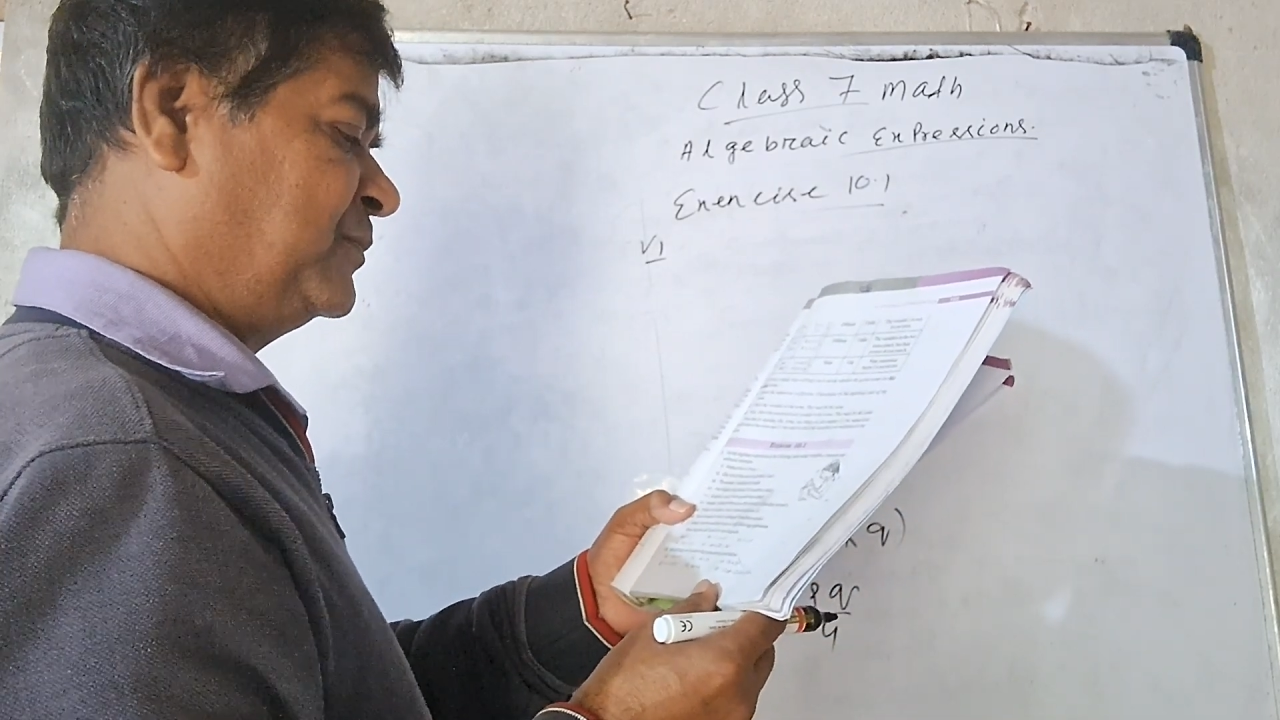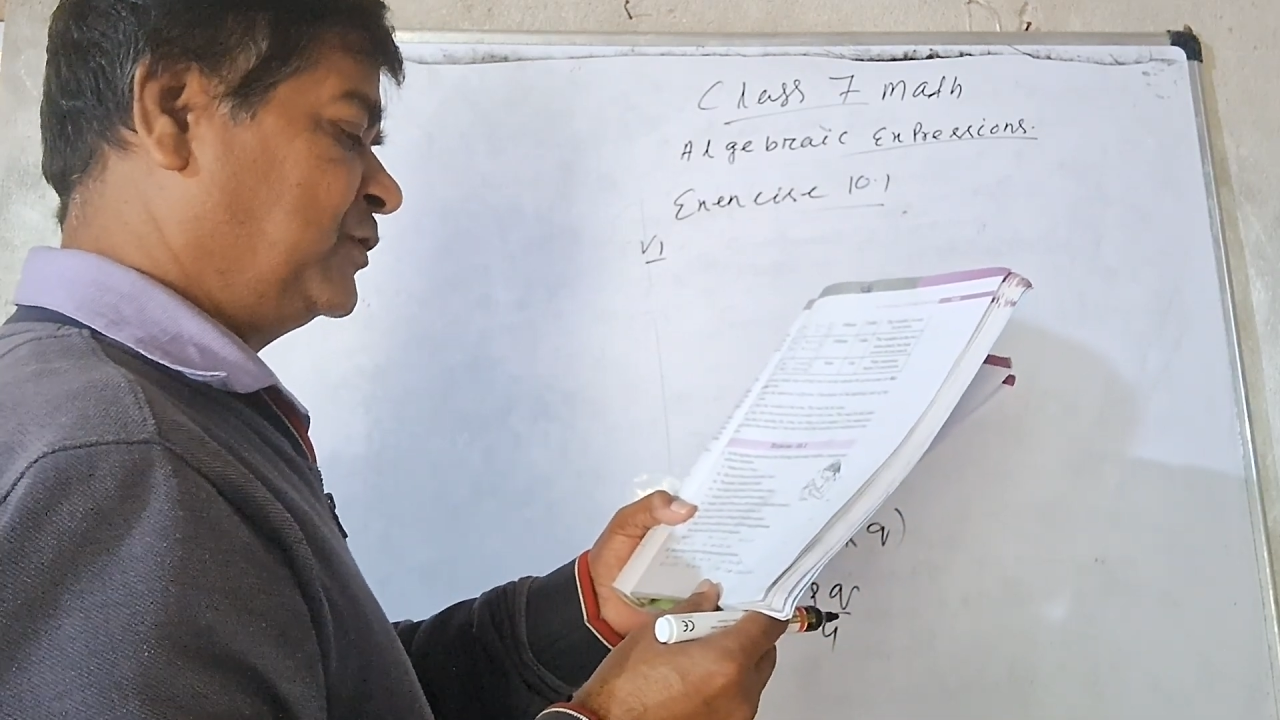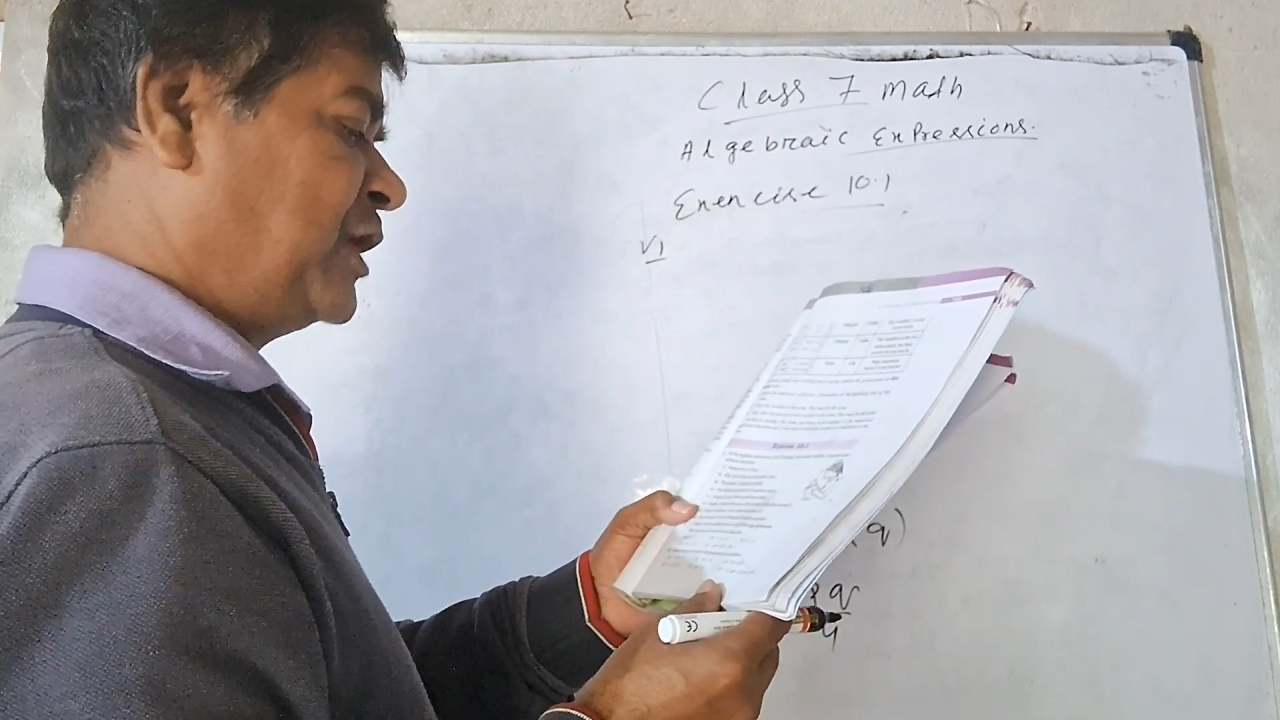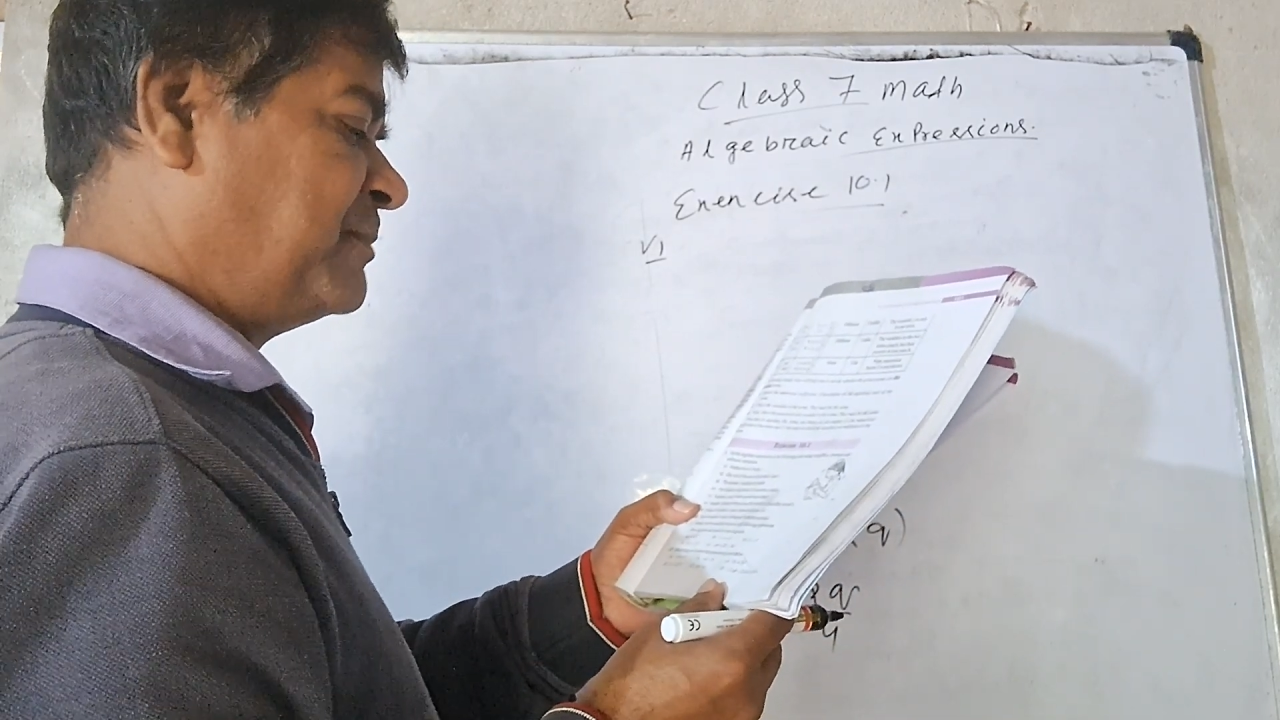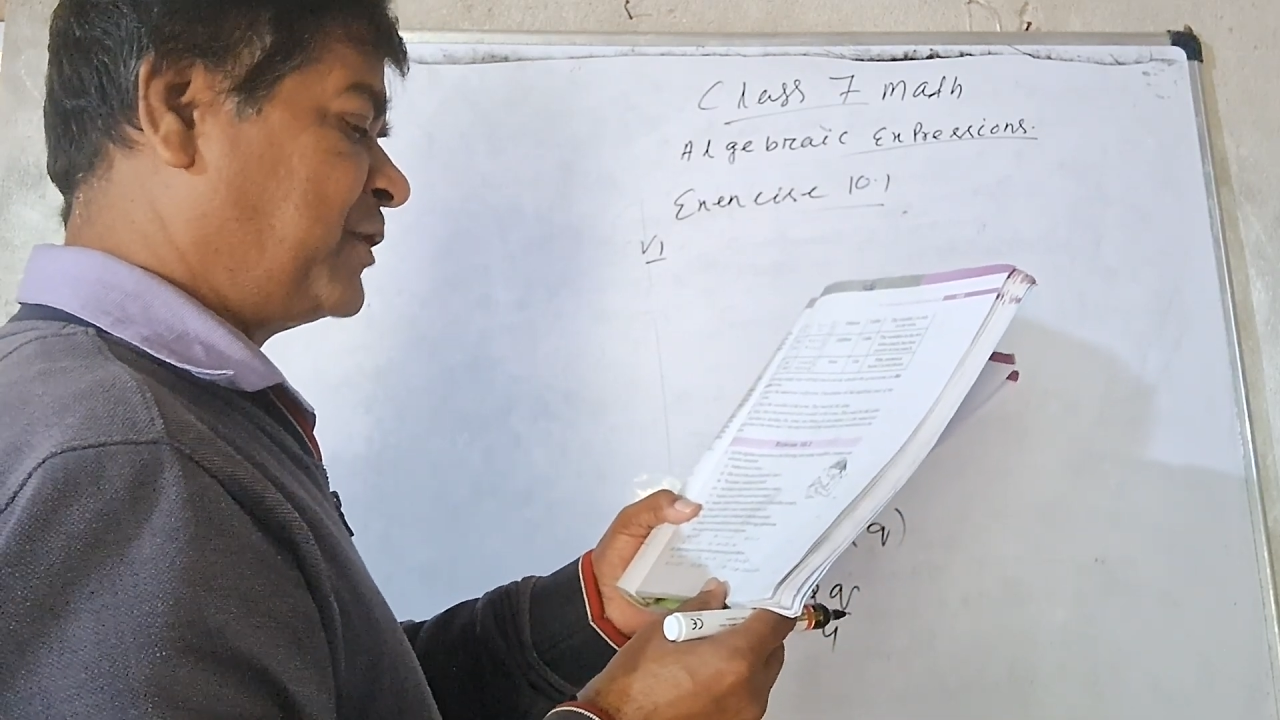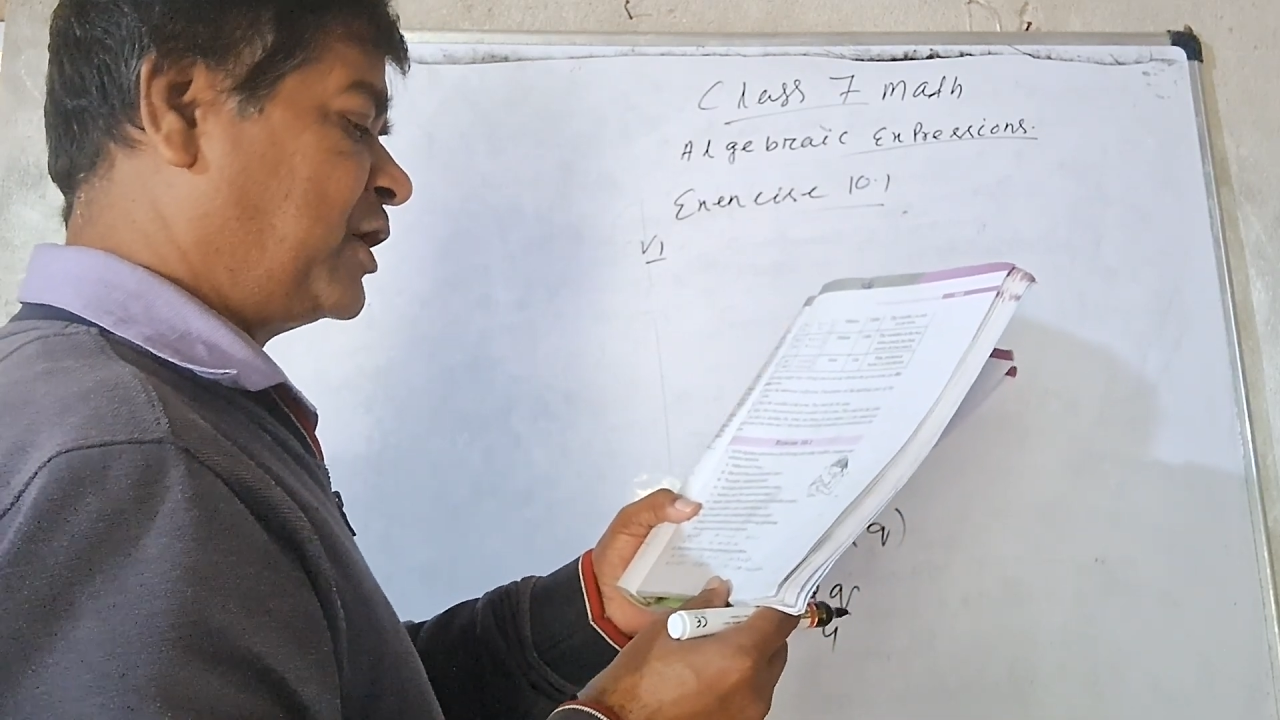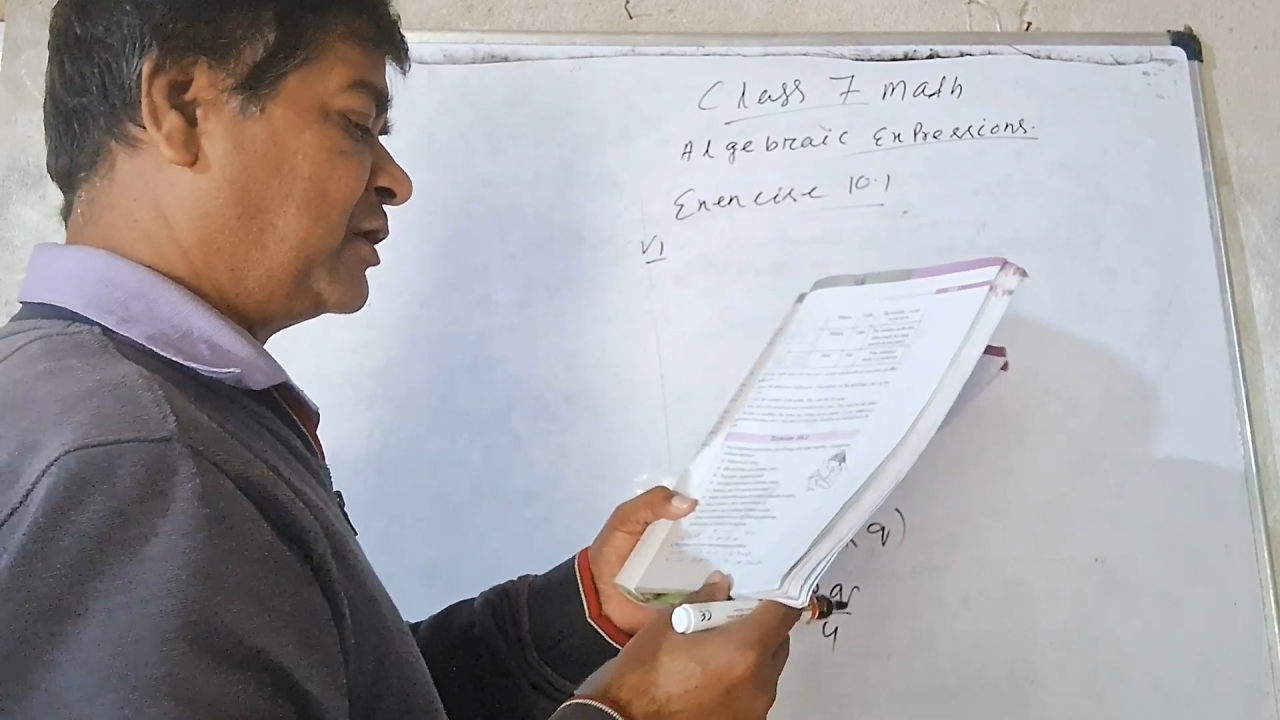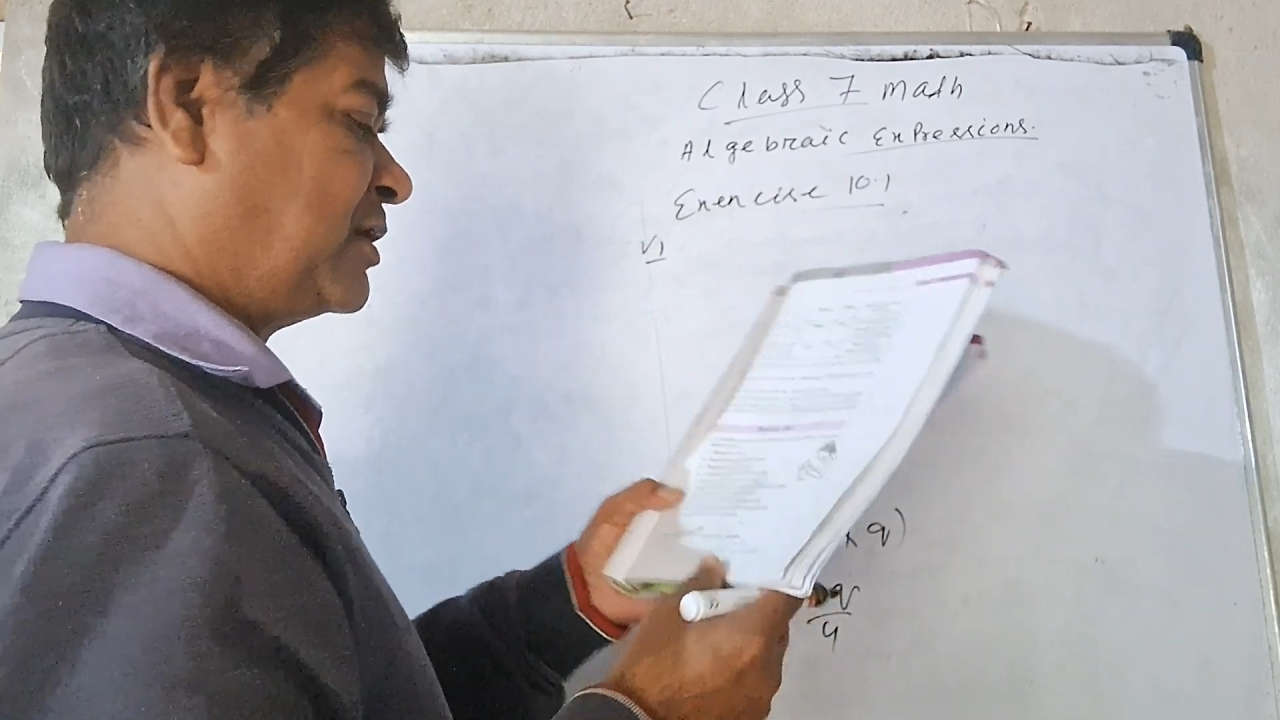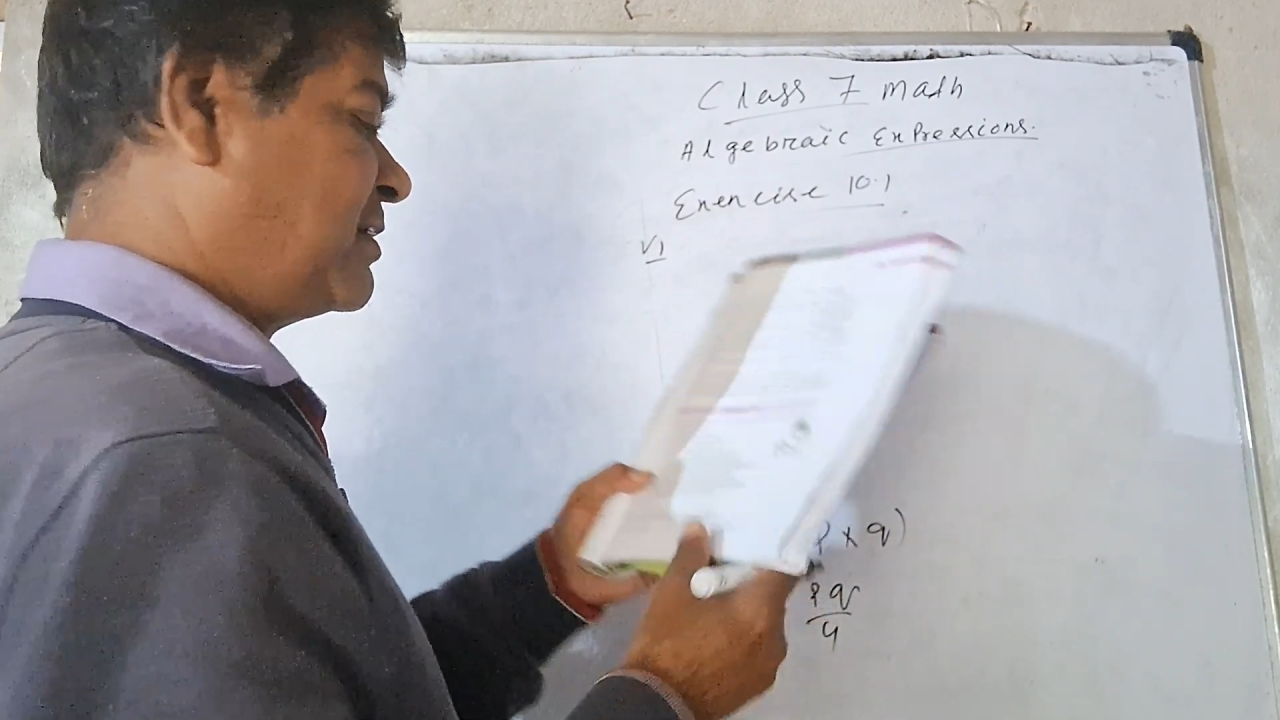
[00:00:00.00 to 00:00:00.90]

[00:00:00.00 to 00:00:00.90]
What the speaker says: the product of